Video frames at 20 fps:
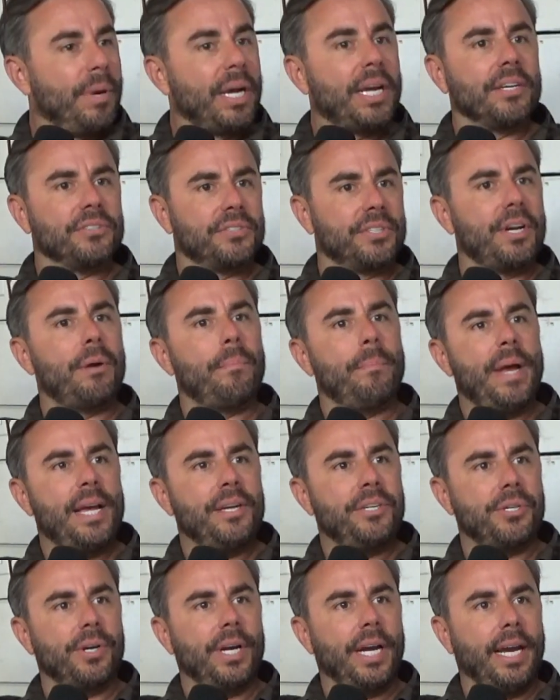Because they're
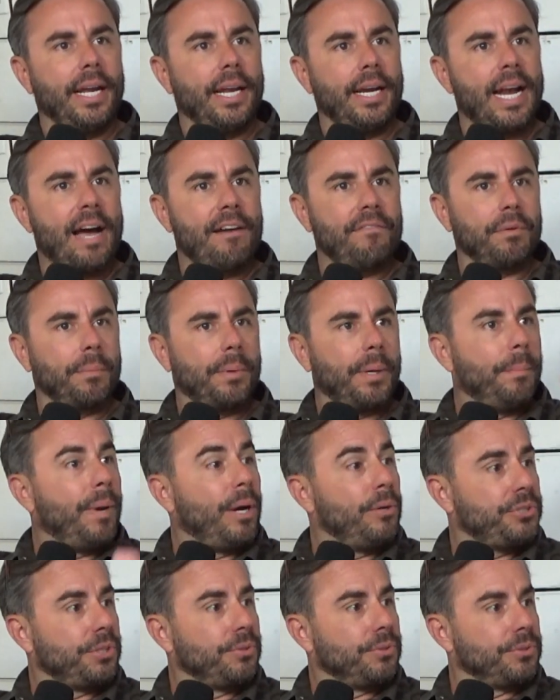measuring it not from an
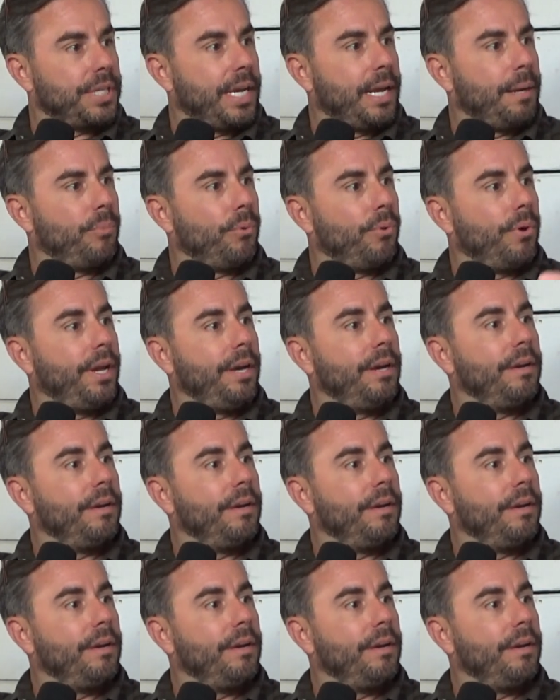emotional standpoint,